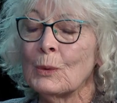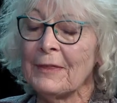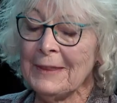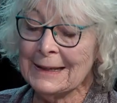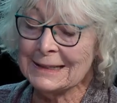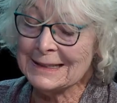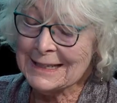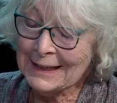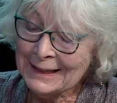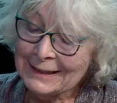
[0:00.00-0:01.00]
what the
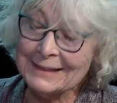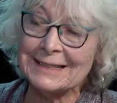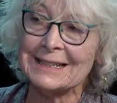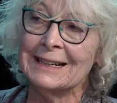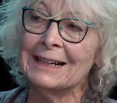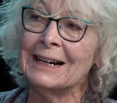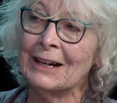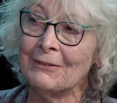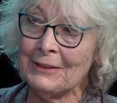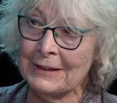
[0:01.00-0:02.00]
intent
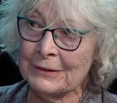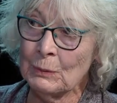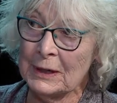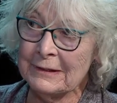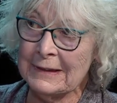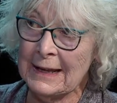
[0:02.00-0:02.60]
of this was,